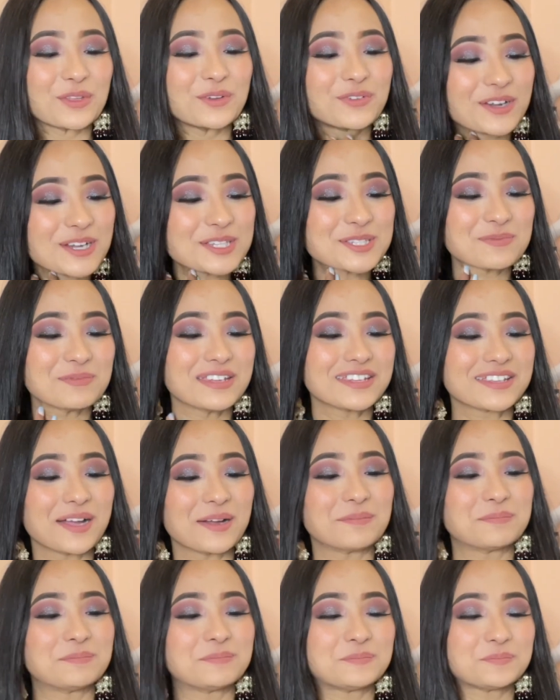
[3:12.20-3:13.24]
First
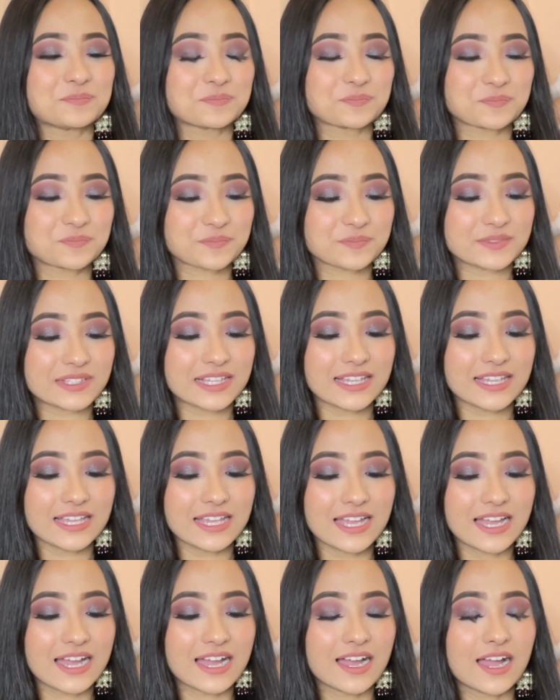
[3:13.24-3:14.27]
meetup.
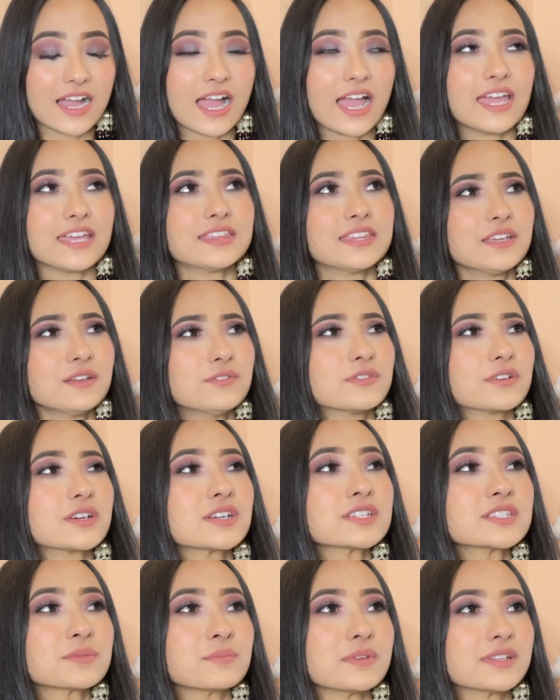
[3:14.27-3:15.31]
I think
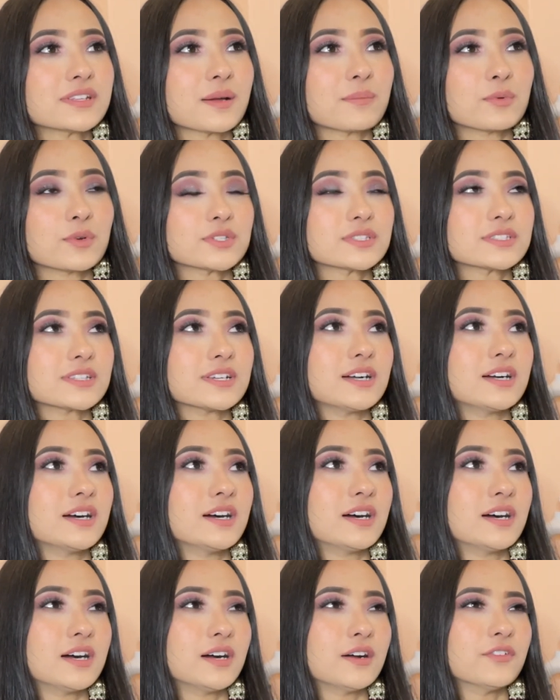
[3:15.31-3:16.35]
first meetup was
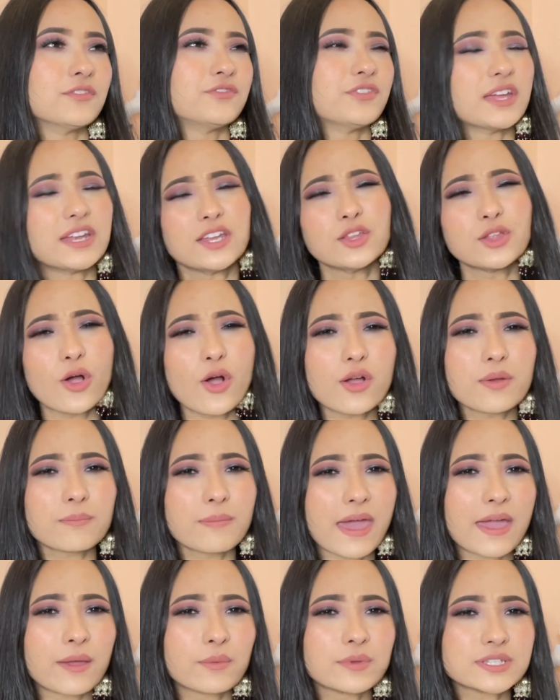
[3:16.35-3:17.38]
very long
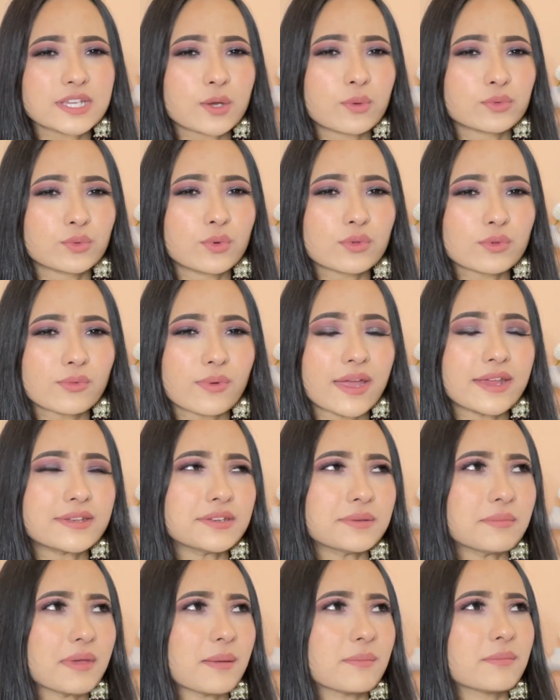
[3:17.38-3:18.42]
back, which I don't
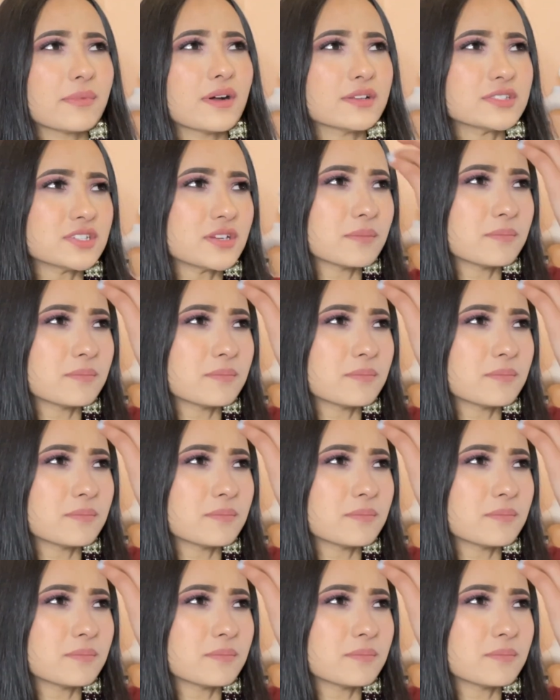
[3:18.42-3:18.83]
quite remember.